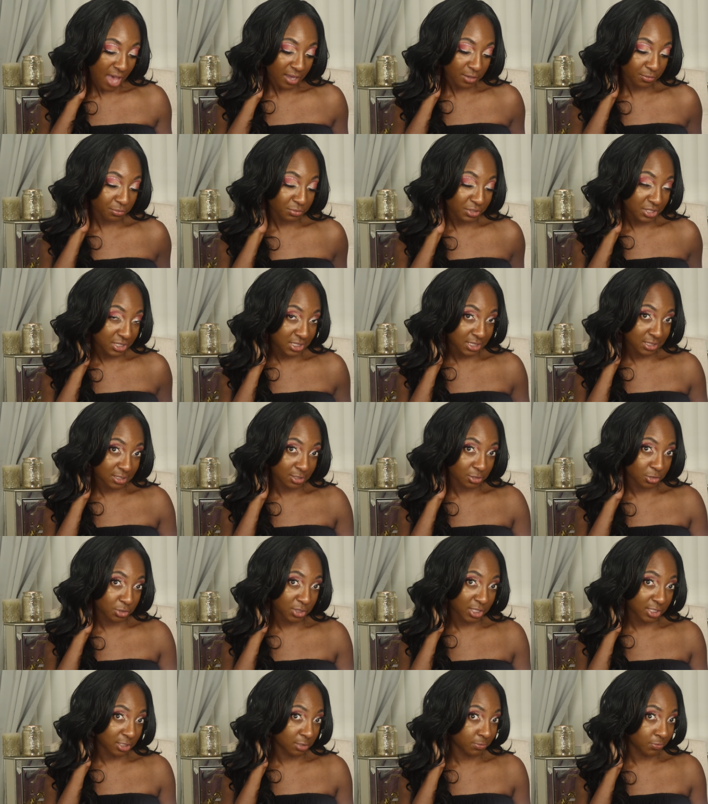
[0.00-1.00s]
I recently
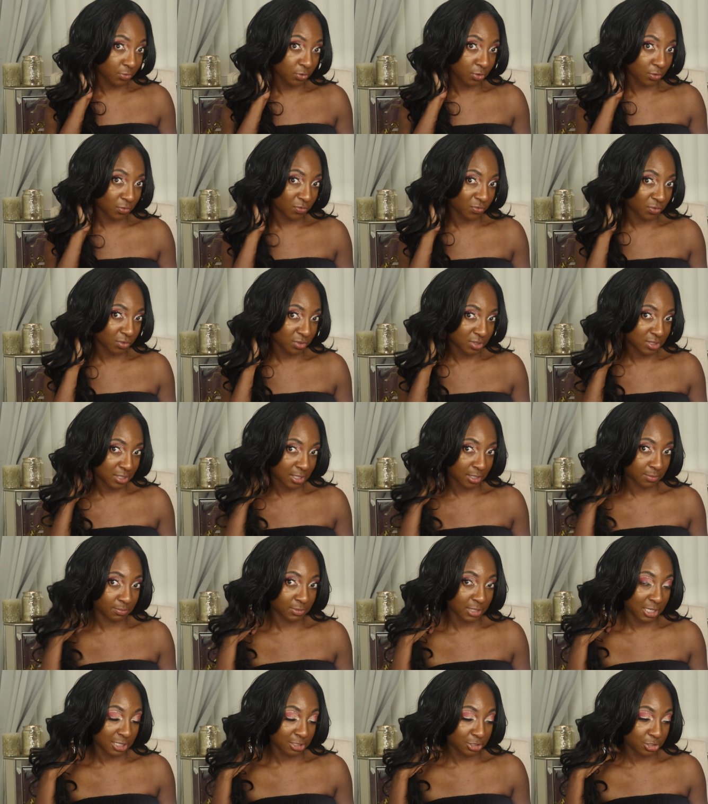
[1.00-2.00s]
tried them for the first
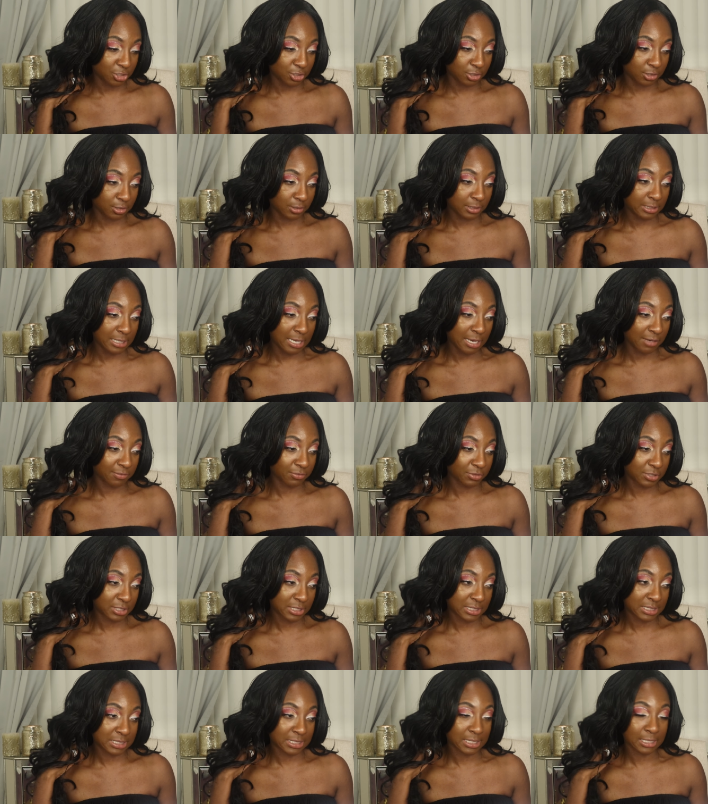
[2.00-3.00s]
time last year and ever
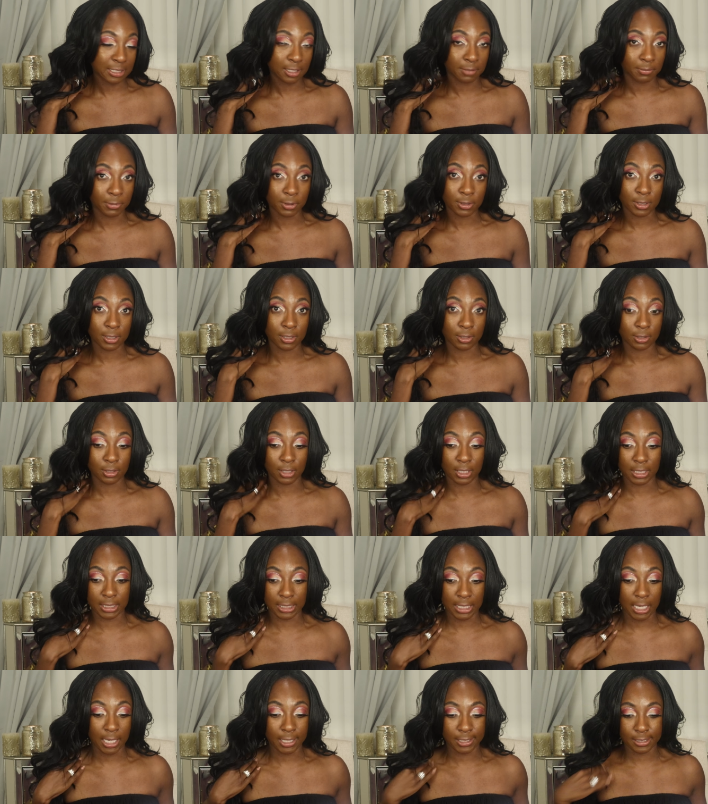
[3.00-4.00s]
since then I'm on
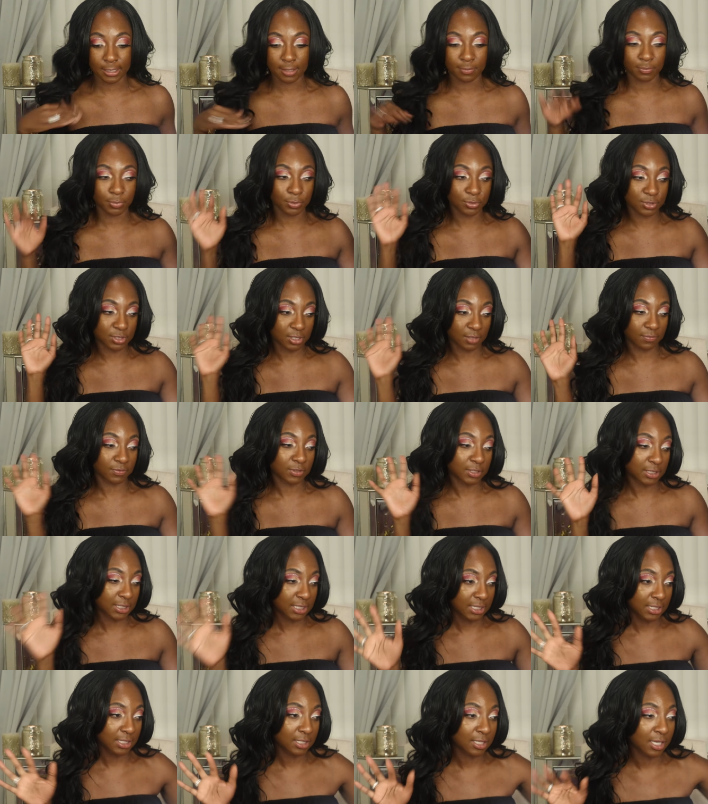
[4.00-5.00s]
like a number seven
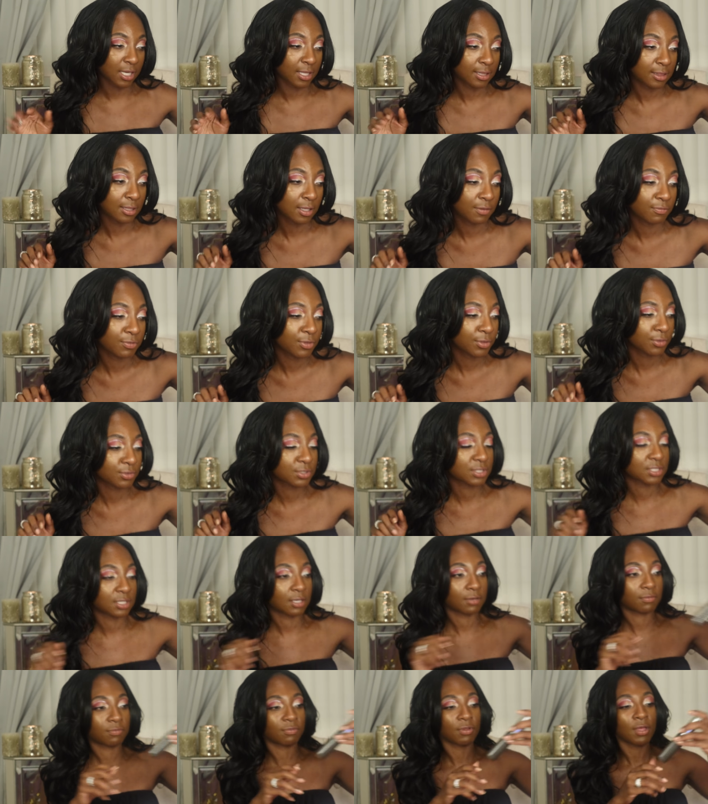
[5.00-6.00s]
kick. I love their
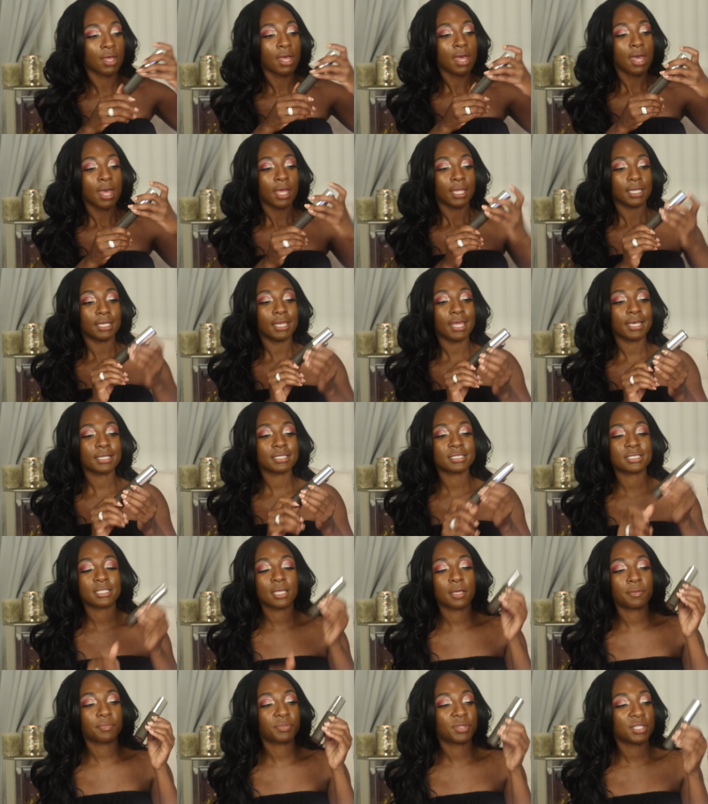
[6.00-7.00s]
stuff. Next
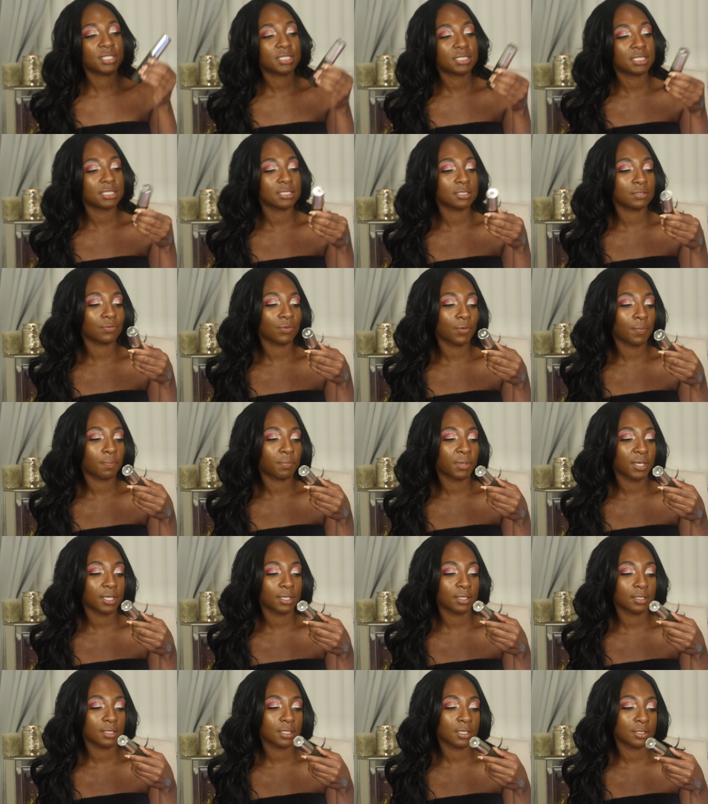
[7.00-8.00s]
up, this is from
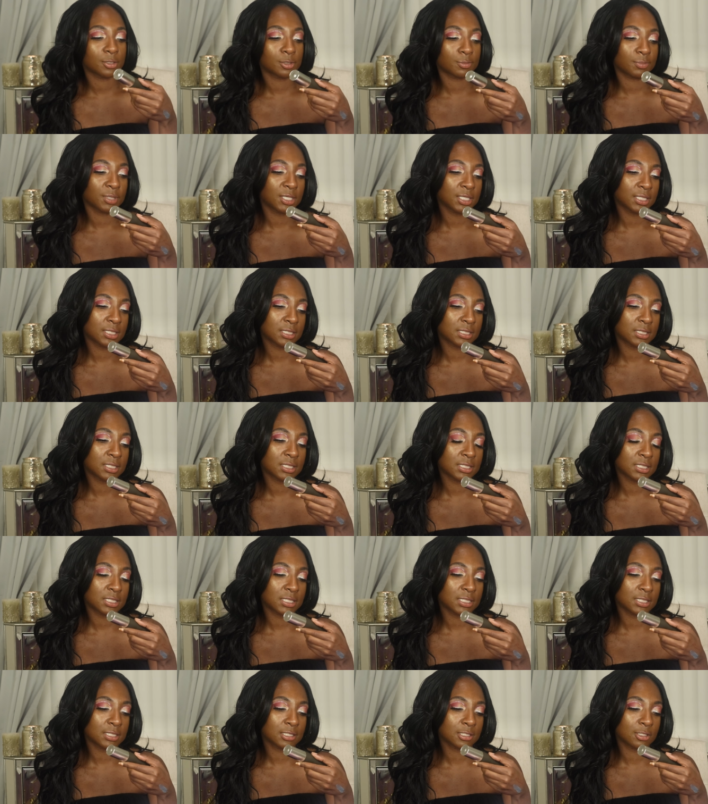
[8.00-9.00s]
Becca Cosmetics.
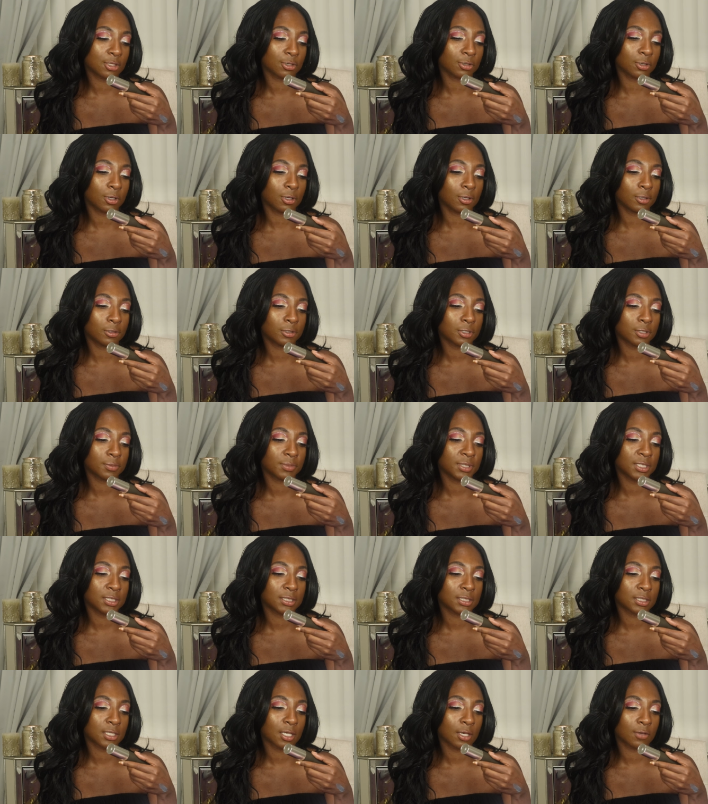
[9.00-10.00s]
This is their
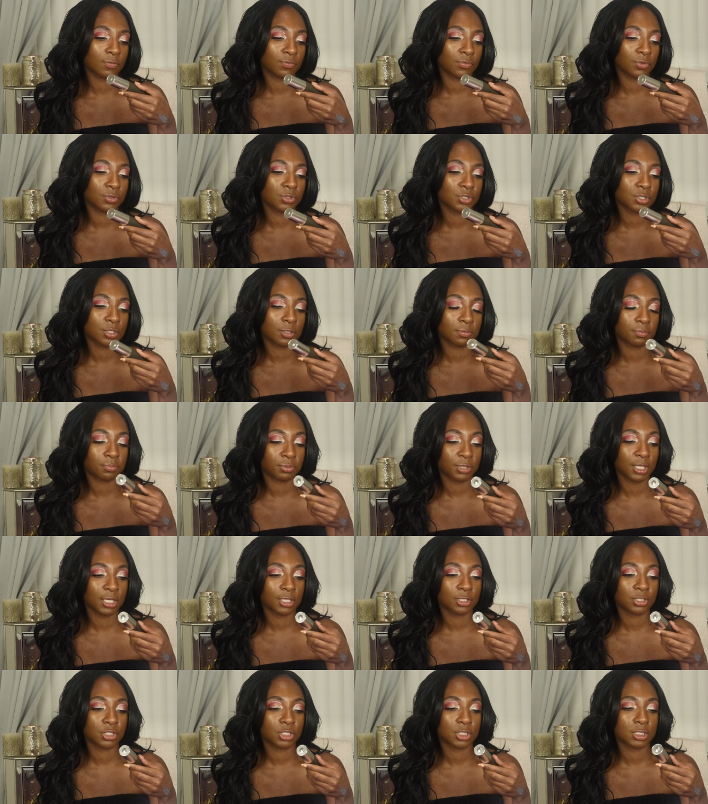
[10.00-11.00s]
Ultimate Coverage
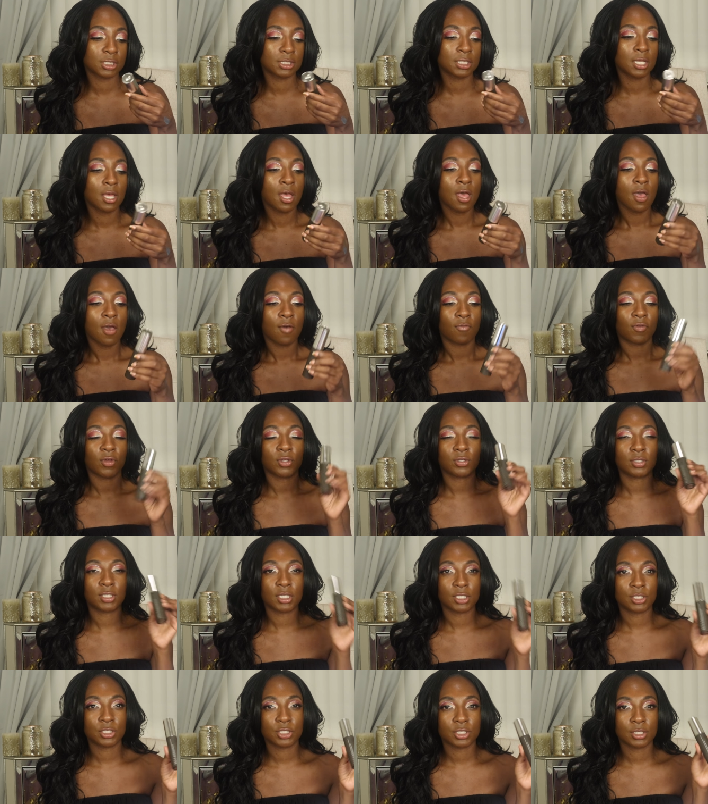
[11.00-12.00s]
Complexion
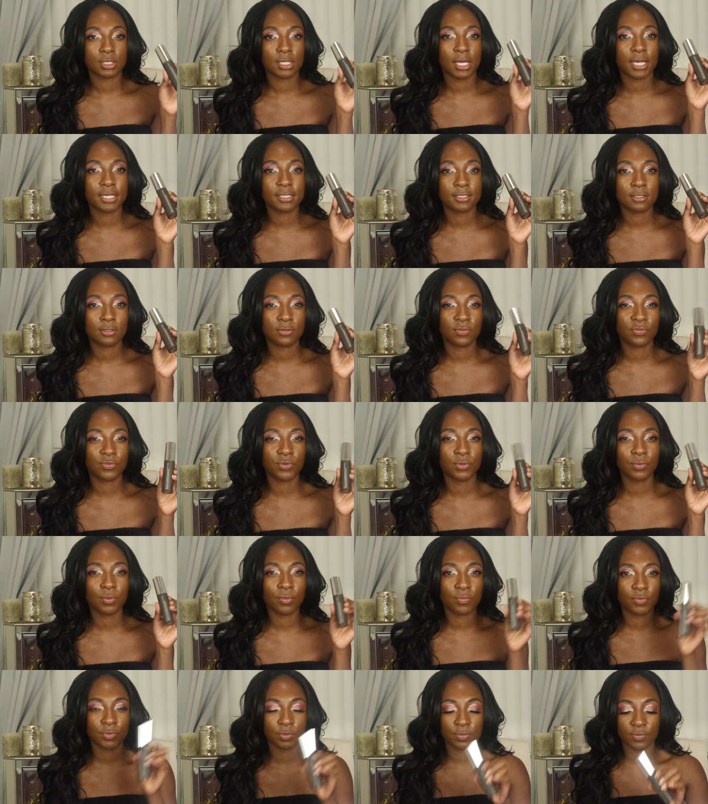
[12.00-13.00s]
Foundation. I did a full
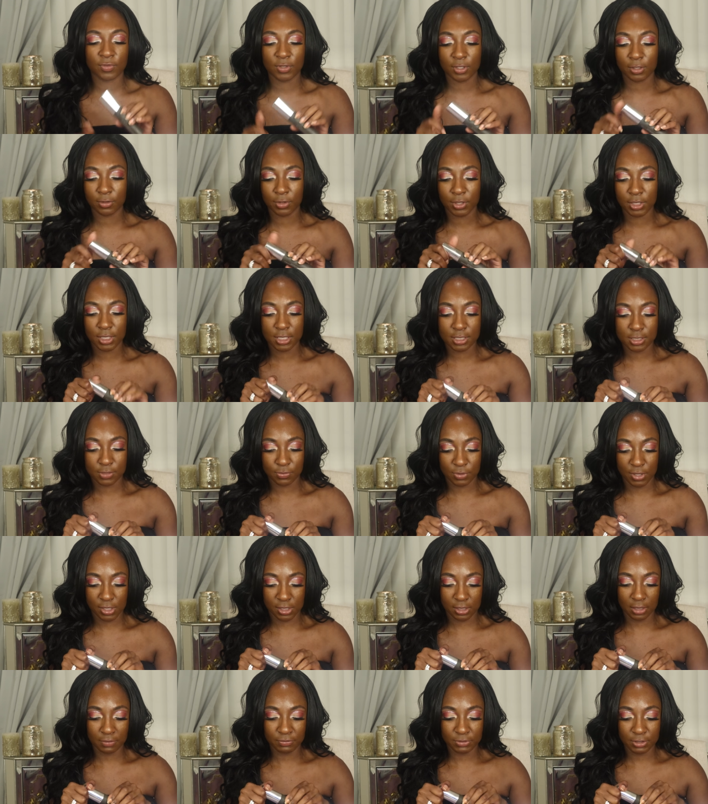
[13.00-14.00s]
review video on this where
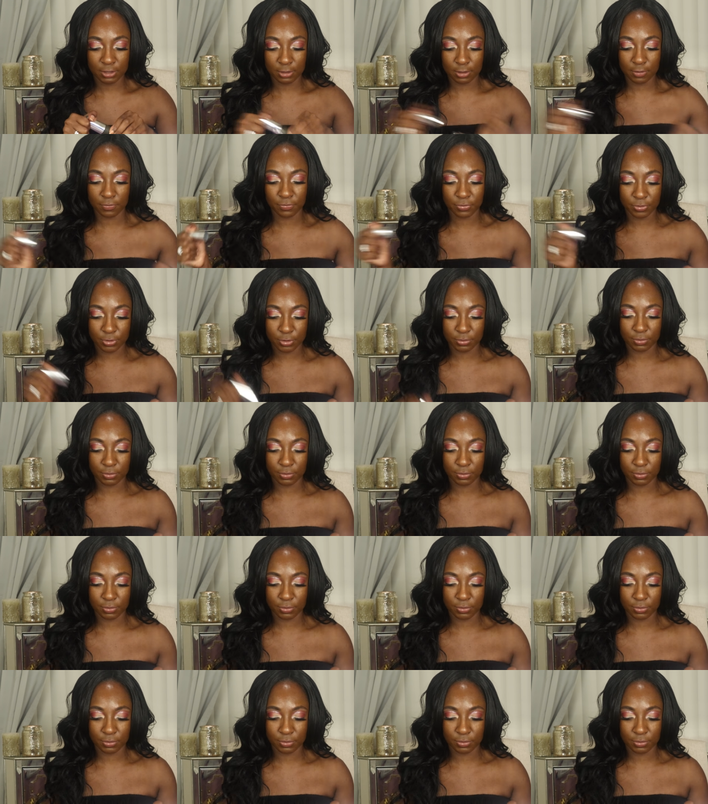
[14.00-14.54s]
I left it on for